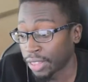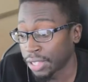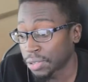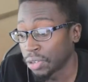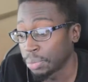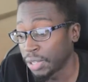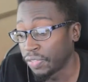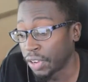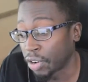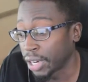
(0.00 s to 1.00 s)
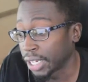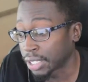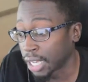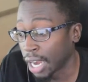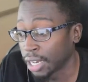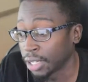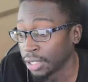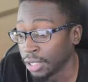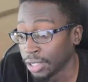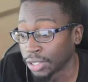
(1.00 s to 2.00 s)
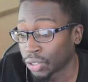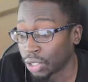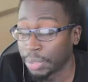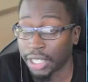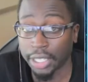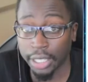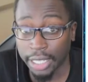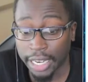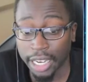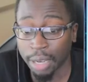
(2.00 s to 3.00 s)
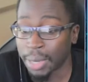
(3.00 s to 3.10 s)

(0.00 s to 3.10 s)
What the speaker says: That's going to be very exciting. It's going to be a good game.